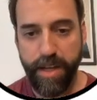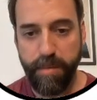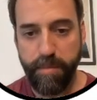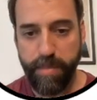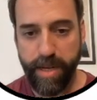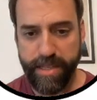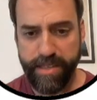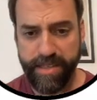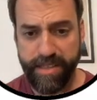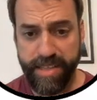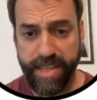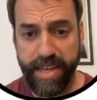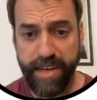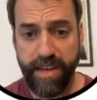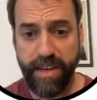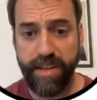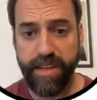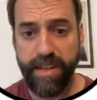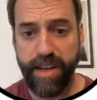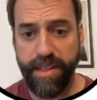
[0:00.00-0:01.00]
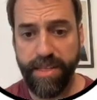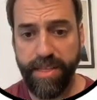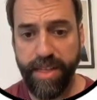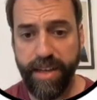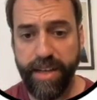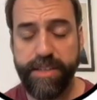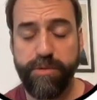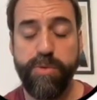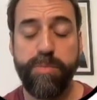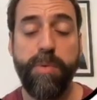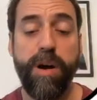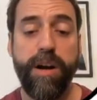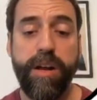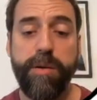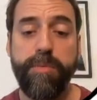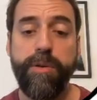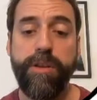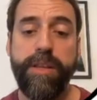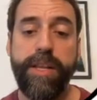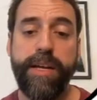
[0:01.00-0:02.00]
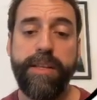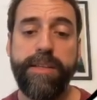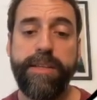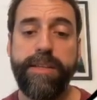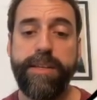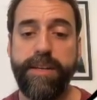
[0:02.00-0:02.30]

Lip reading: But still, I think it's remarkable that